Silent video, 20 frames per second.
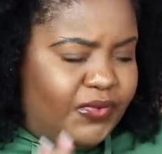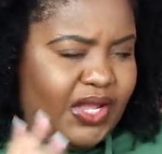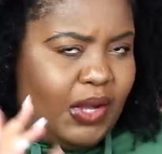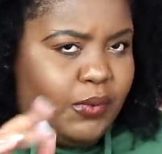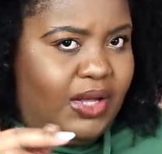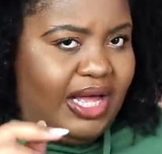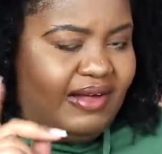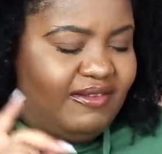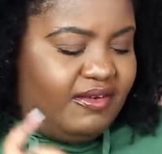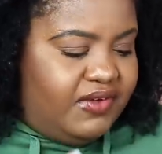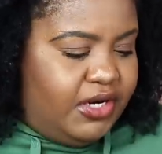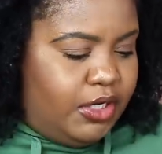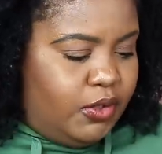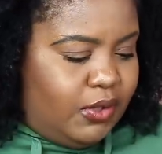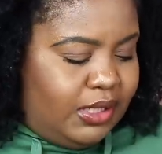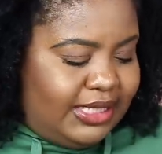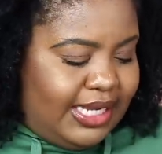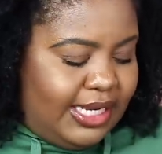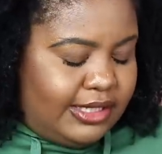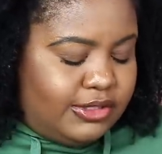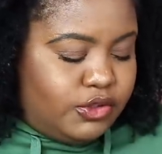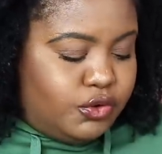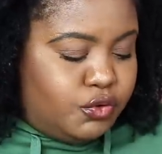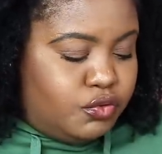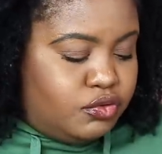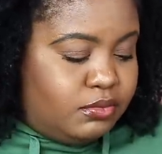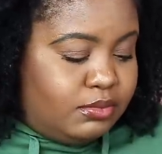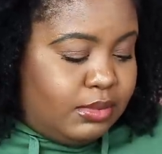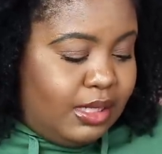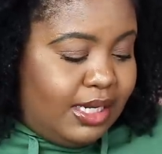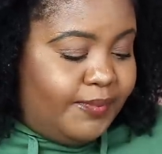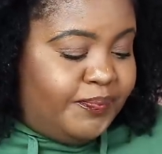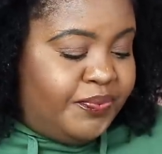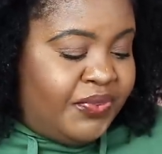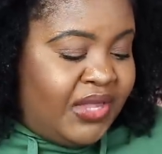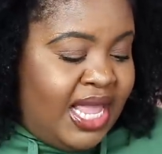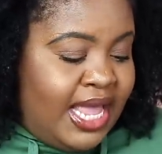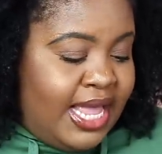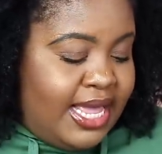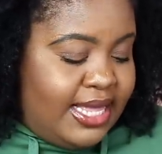I will have a video on that soon, but
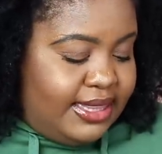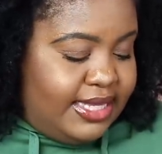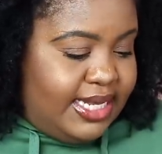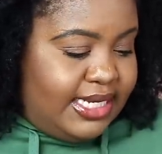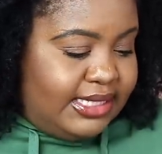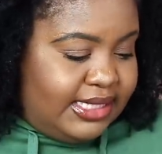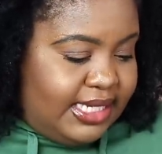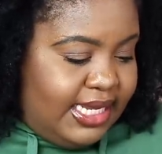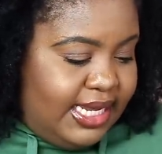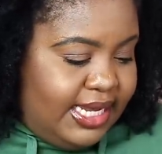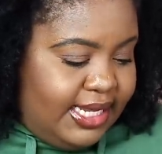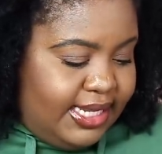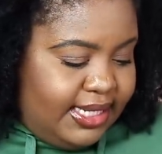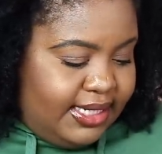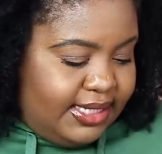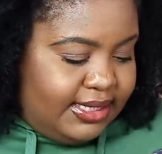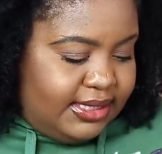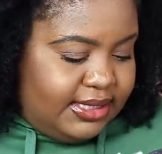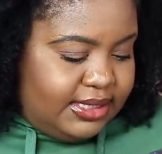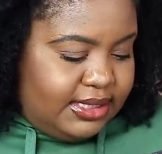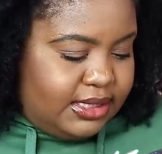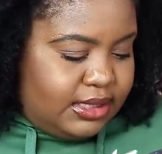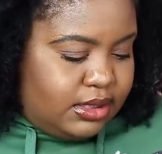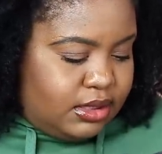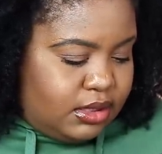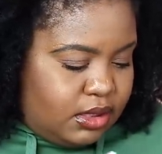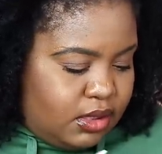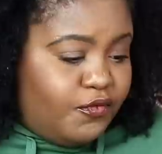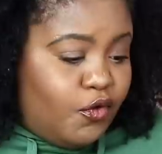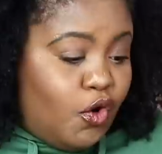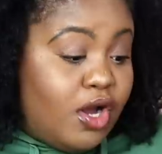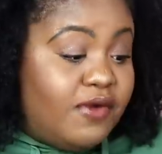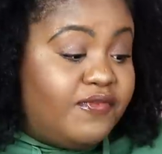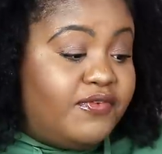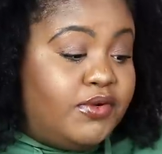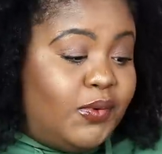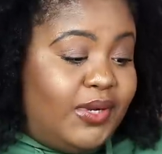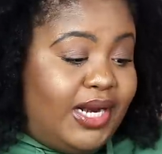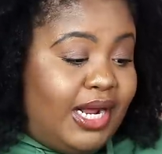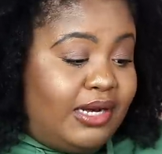this is 4
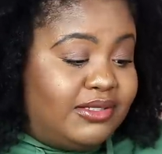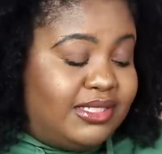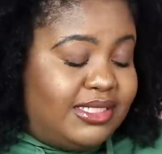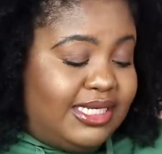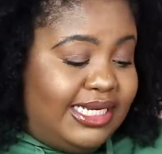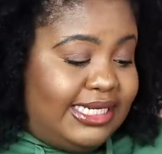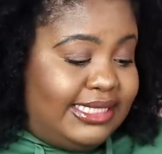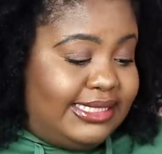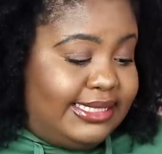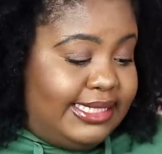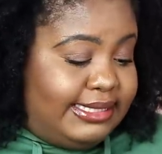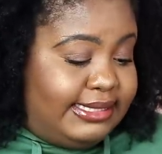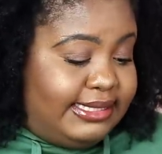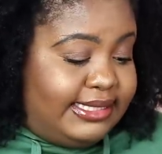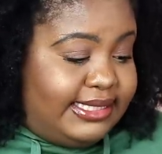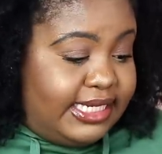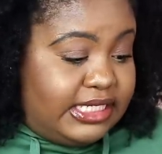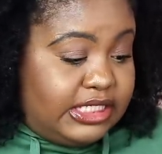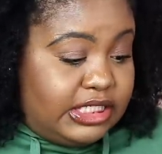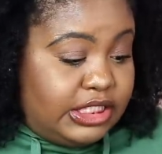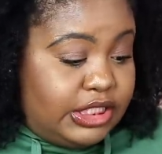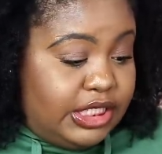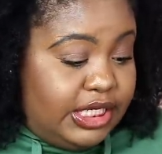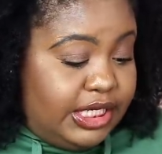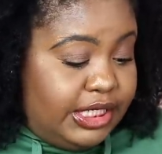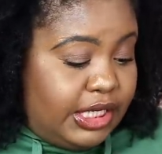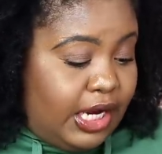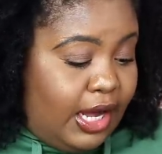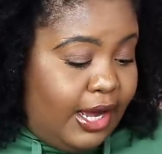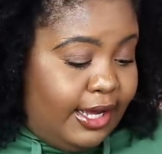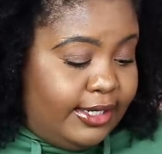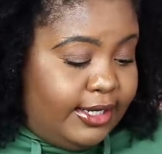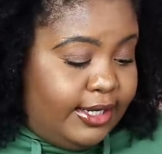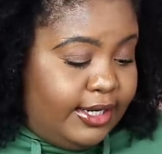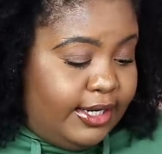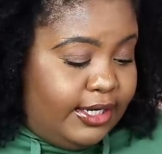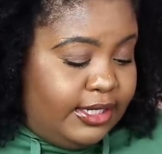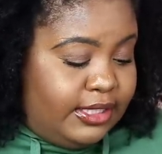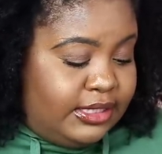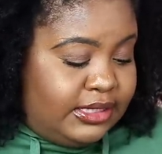fluid ounces, it's
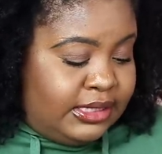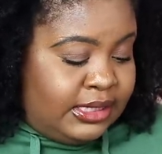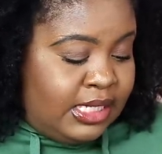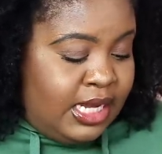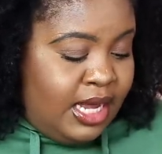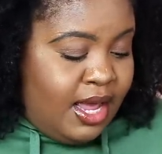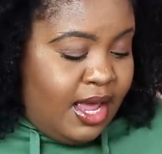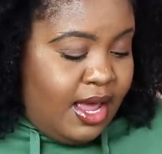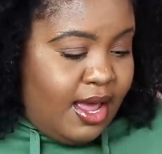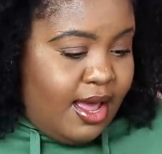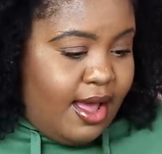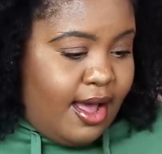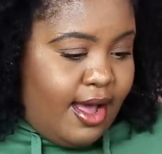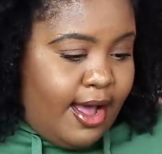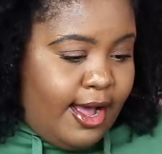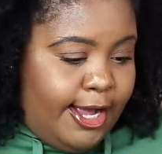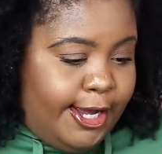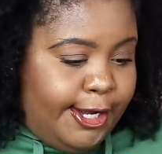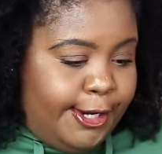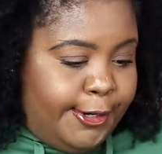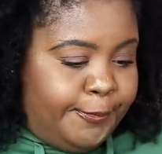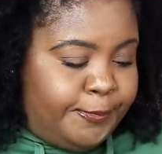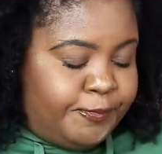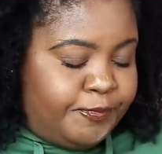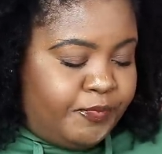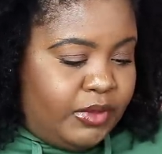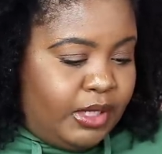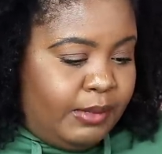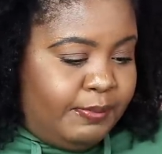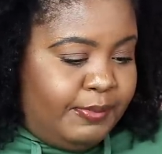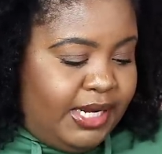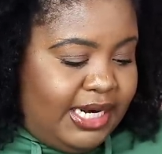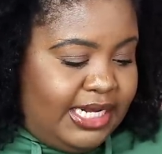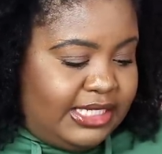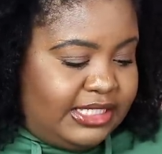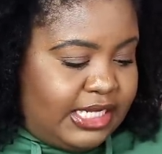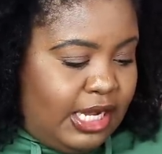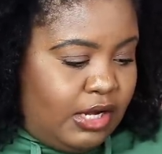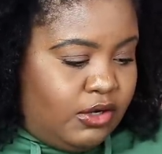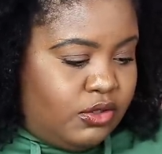$16. But it
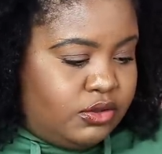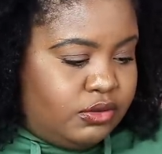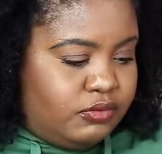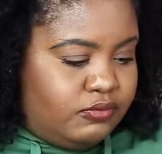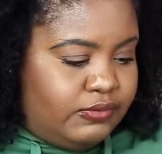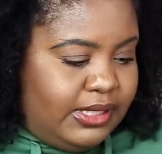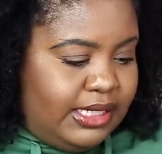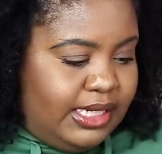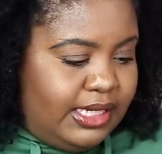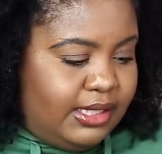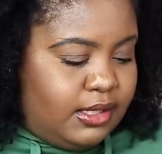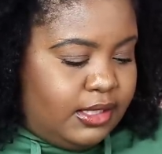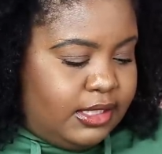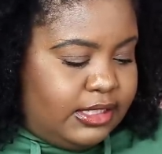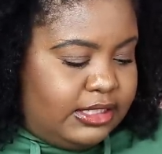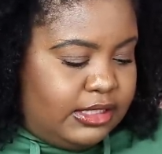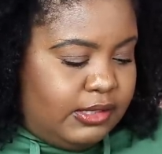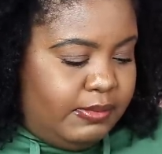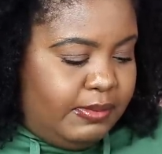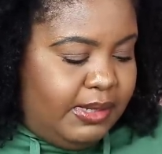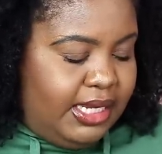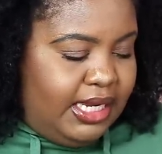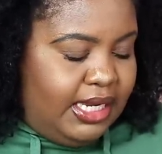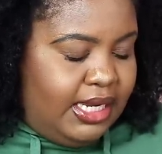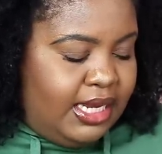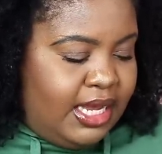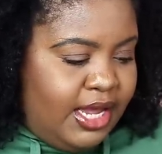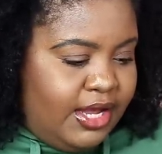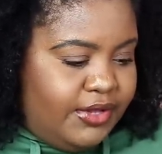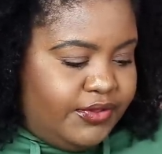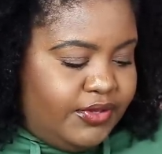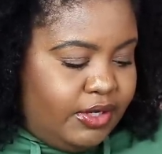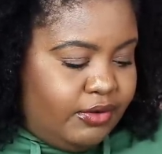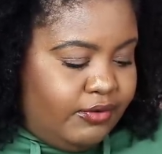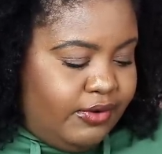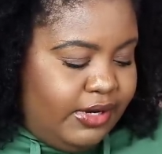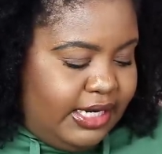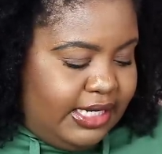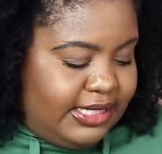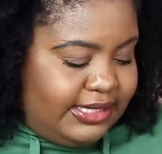sounds really good to me. The
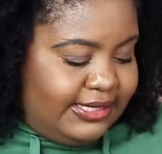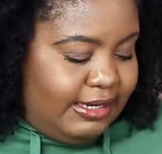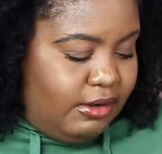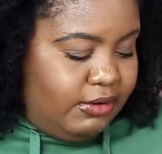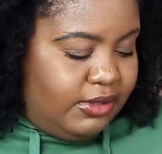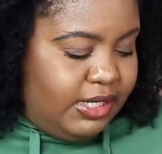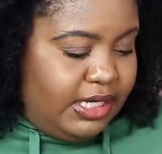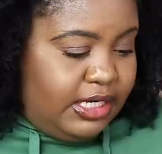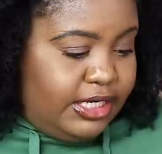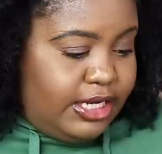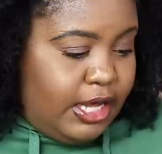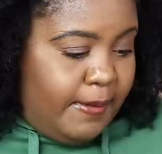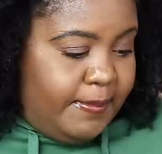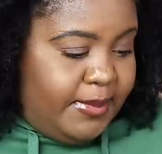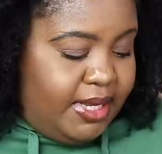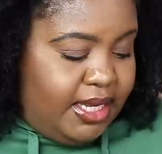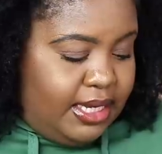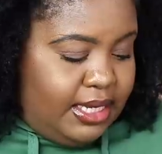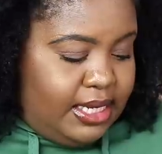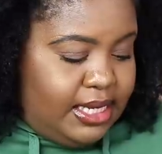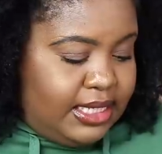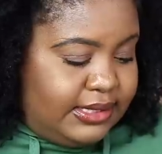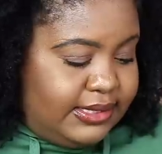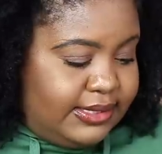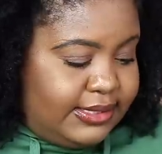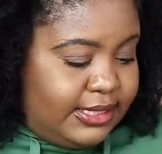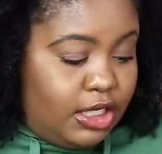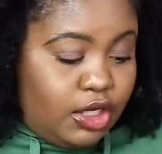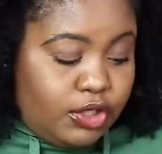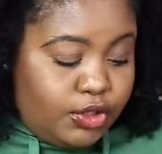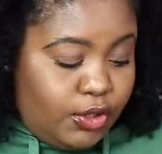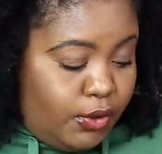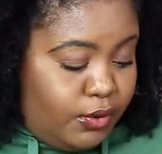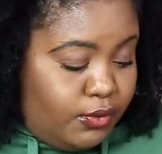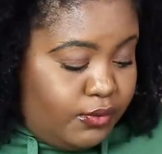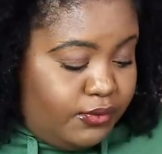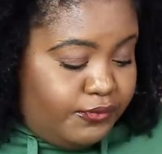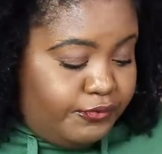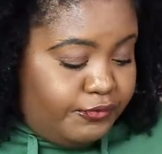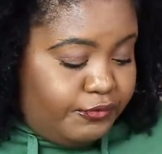ingredients sounded yummy. It's
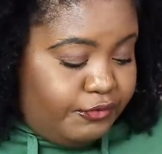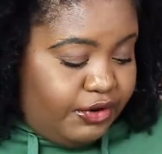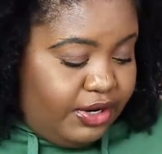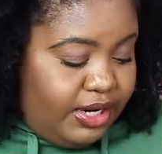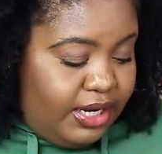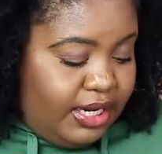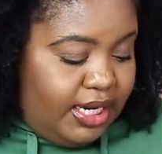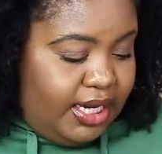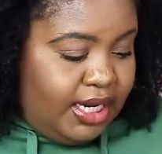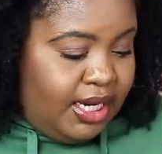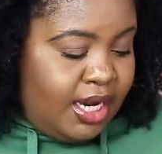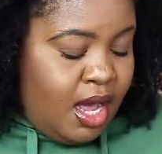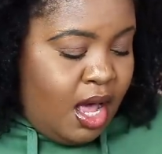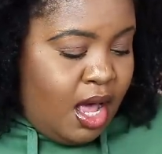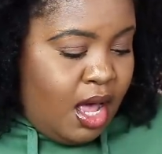silicone free.